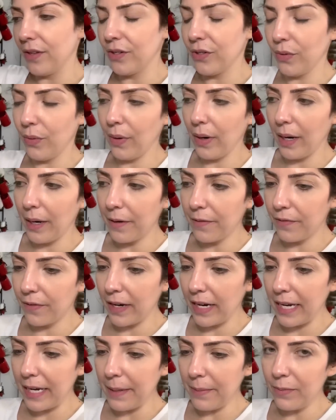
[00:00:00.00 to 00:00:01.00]
the door
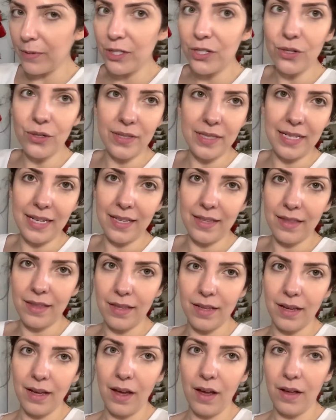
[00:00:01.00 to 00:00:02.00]
frame, which you'll see in
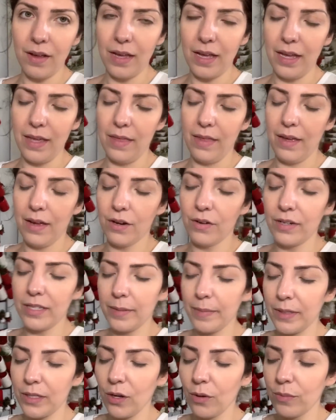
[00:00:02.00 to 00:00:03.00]
the, in the
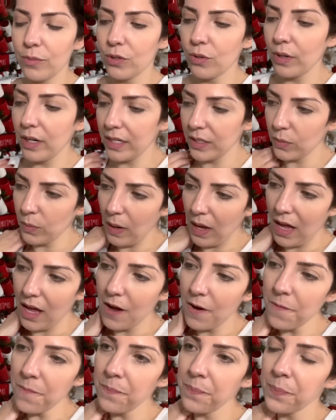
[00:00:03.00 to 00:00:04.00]
Christmas home tour as
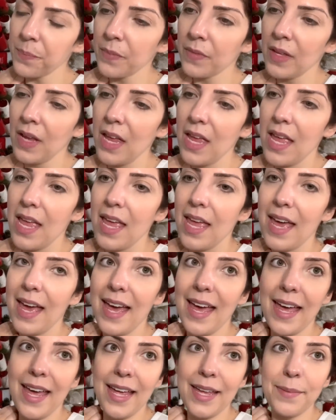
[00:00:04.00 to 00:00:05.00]
well.
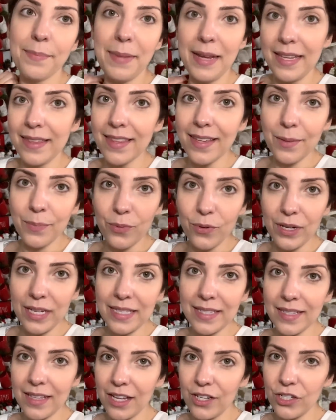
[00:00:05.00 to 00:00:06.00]
And made the
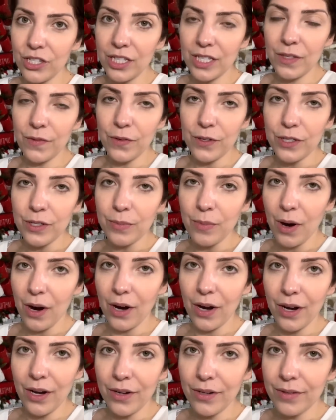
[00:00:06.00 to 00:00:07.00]
boys' lunches for
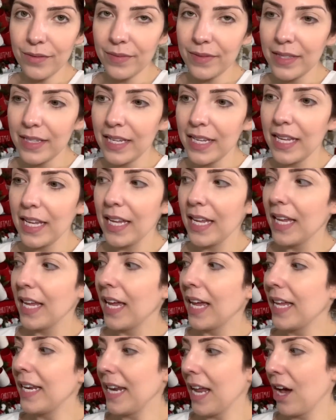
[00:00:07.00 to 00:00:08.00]
tomorrow.
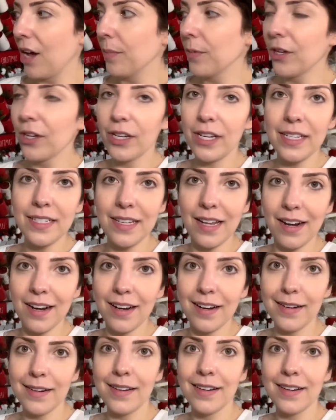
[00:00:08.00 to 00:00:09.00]
And now I'm cooking
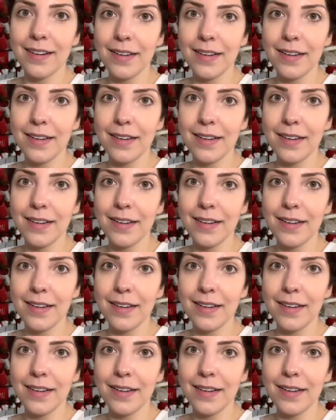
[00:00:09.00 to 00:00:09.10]
dinner.